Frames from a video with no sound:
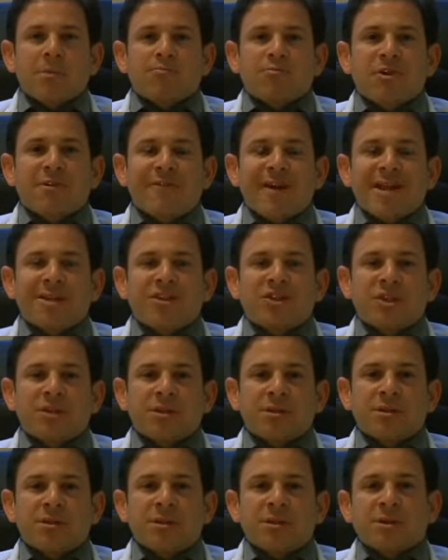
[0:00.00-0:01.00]

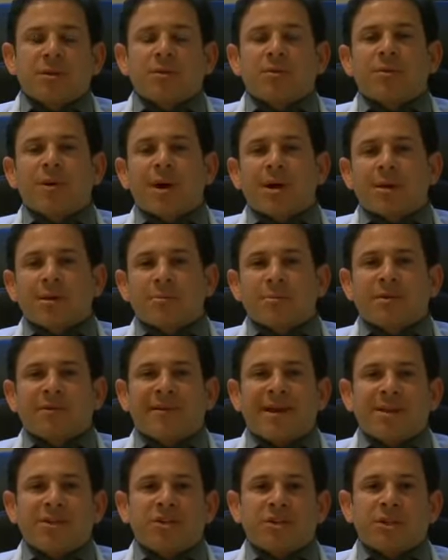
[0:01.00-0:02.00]
Prevention, well,
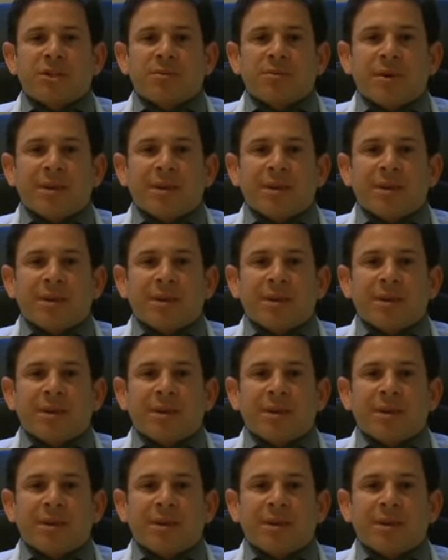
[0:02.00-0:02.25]
prevention